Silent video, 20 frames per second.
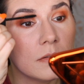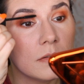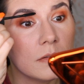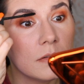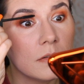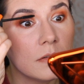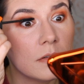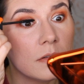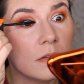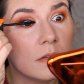
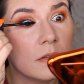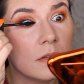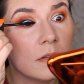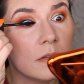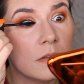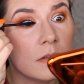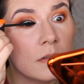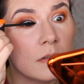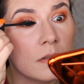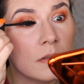
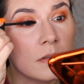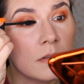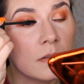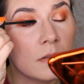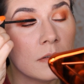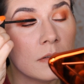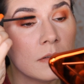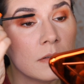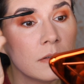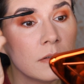
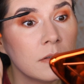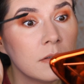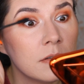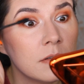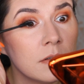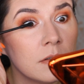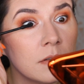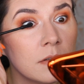(no one is talking)